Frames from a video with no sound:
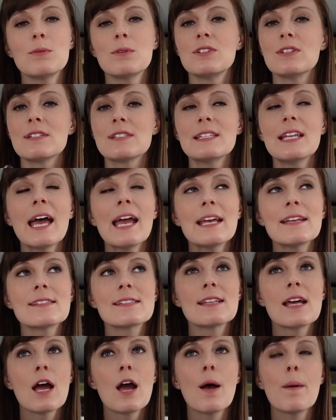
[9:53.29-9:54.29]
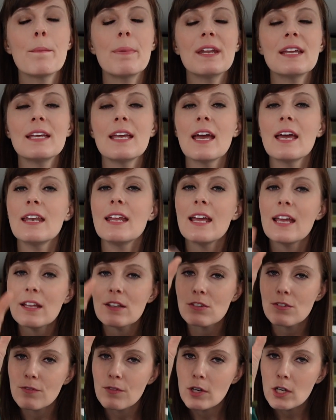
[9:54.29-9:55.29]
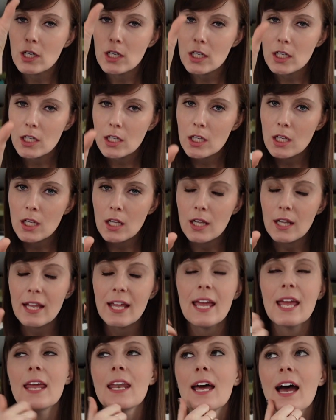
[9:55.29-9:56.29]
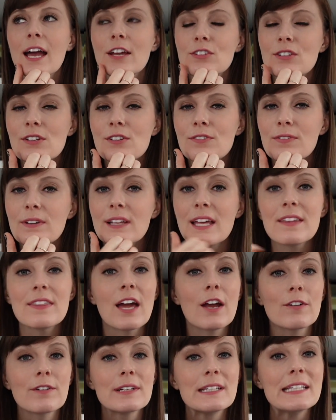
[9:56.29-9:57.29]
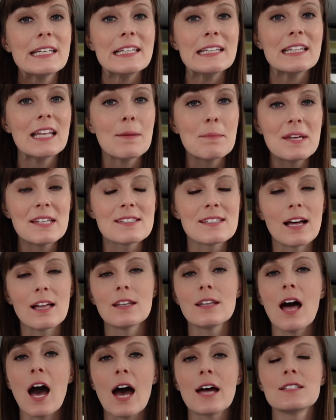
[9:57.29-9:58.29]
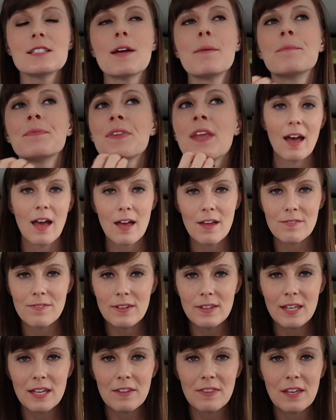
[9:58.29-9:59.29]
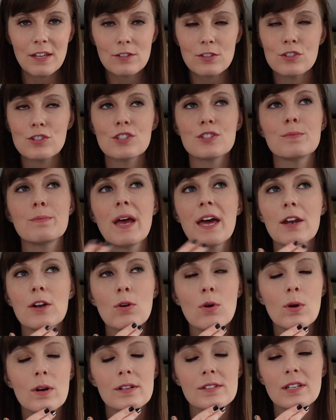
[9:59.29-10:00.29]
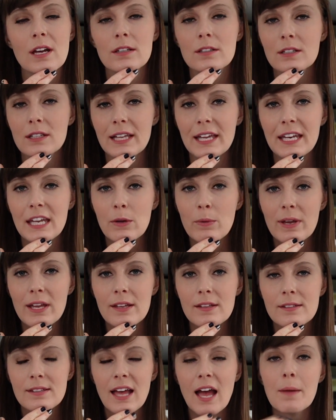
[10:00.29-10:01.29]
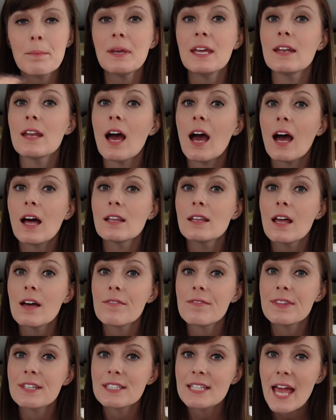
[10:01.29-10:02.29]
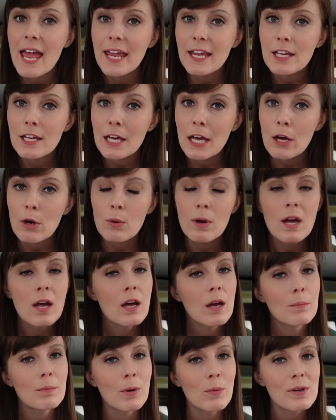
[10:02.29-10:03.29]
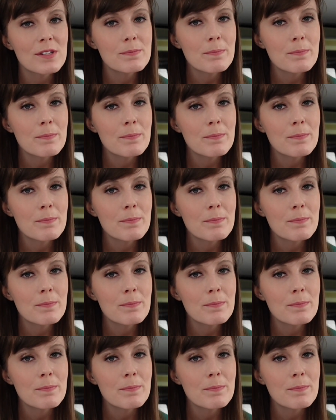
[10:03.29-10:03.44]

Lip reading: which is nice, but again, it's vertical, and I just feel like that really limits a lot. I feel like things are just better horizontal anyways. I mean, I love the Tango, but what's